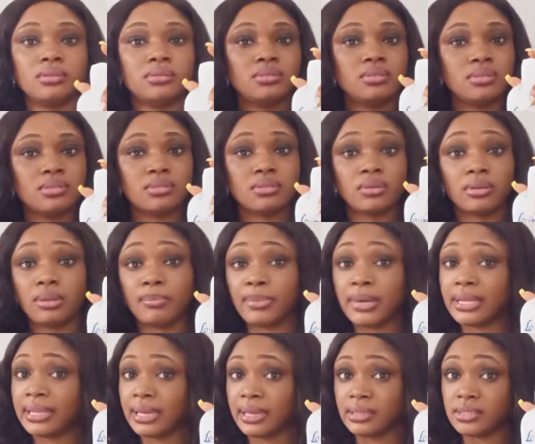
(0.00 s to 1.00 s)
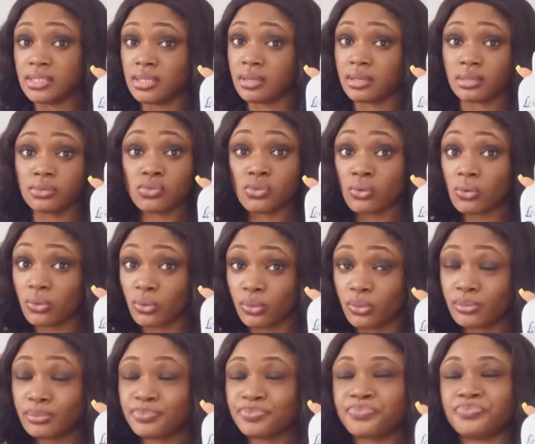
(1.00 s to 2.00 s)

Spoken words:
this is not a bad idea at all.